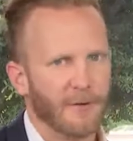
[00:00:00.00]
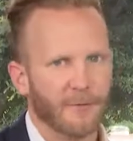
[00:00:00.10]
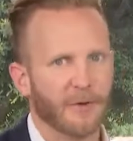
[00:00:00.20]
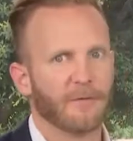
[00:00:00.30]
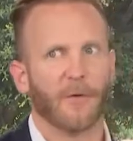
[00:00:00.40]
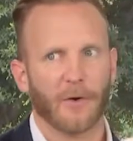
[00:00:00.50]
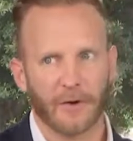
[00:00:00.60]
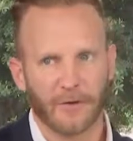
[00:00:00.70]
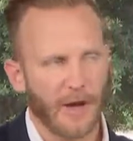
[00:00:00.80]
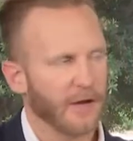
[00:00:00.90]
with
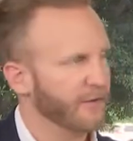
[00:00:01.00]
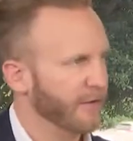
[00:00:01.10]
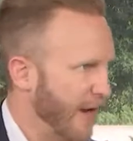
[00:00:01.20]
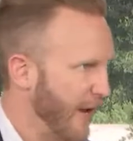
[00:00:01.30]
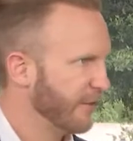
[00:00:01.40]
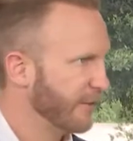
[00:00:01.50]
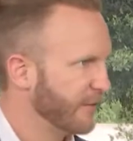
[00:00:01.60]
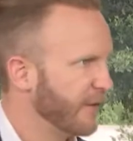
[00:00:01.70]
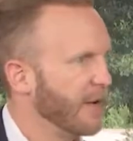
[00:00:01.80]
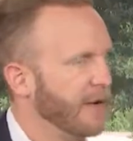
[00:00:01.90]

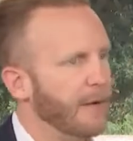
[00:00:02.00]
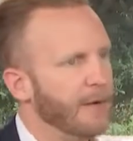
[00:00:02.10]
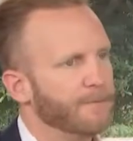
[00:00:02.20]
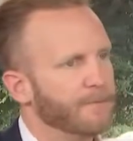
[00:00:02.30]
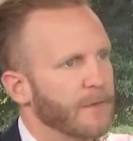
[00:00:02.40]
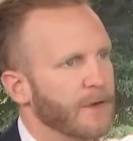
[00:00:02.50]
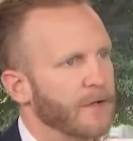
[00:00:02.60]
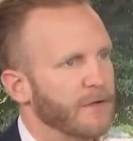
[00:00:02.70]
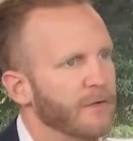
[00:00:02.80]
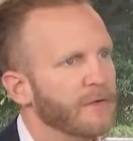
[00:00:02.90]
$400,000,
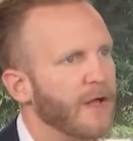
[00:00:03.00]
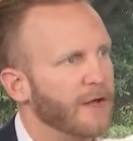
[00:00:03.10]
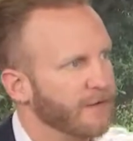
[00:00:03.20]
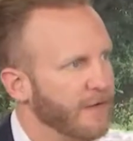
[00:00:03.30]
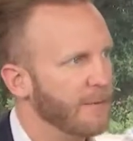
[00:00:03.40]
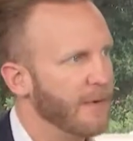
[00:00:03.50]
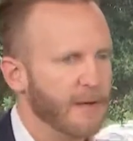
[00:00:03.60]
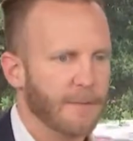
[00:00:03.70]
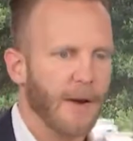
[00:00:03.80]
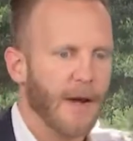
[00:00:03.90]
use that same
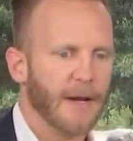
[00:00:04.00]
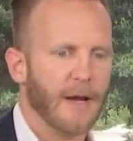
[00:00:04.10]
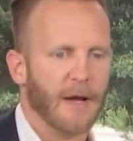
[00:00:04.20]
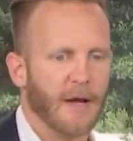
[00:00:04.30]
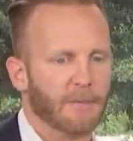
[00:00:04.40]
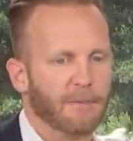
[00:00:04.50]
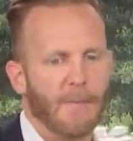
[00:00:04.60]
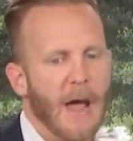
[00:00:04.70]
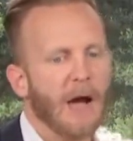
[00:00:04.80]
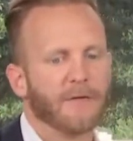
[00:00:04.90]
money, buy a
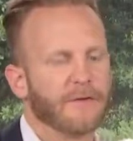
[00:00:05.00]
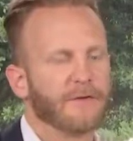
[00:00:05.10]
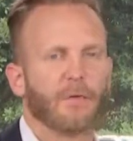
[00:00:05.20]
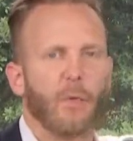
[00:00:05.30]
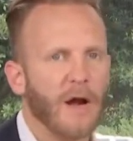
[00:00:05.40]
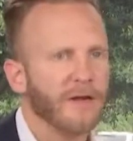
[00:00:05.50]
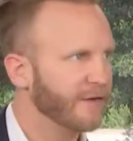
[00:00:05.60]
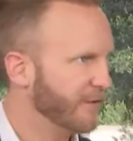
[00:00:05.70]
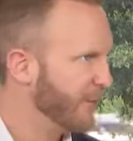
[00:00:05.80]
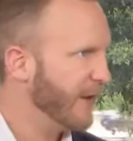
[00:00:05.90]
house that's
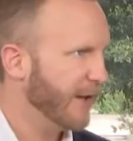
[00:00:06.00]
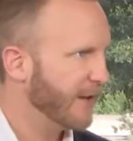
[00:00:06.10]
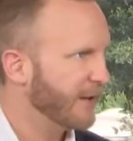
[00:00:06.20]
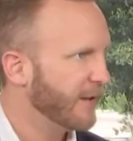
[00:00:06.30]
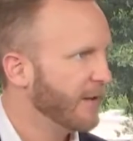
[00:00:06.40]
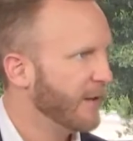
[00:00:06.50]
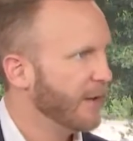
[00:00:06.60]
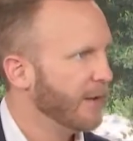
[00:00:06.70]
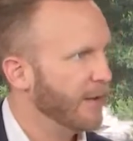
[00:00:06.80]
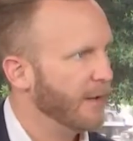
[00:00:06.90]
twice as big,
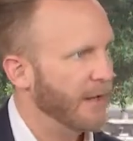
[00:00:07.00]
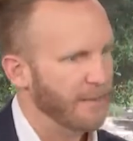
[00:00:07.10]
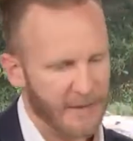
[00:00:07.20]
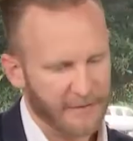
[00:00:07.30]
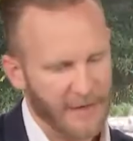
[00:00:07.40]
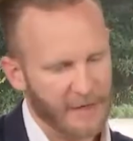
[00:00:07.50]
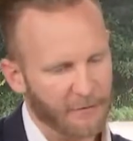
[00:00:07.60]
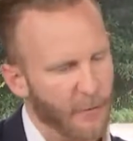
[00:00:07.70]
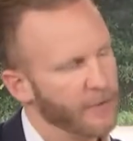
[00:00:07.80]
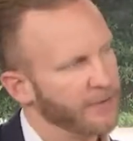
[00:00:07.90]
and maintain a
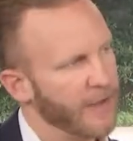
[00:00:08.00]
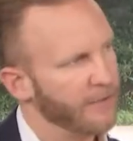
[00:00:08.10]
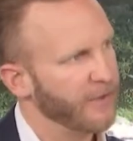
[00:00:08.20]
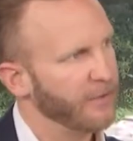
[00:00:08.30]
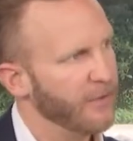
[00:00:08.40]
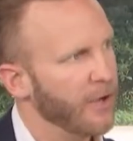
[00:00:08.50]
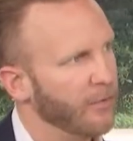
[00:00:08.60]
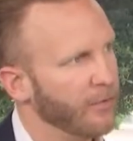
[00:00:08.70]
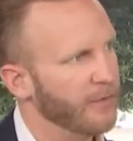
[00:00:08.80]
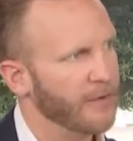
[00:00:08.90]
$400,000
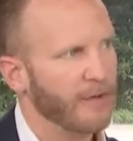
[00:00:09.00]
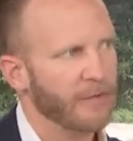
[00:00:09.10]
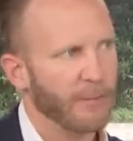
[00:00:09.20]
note that you have no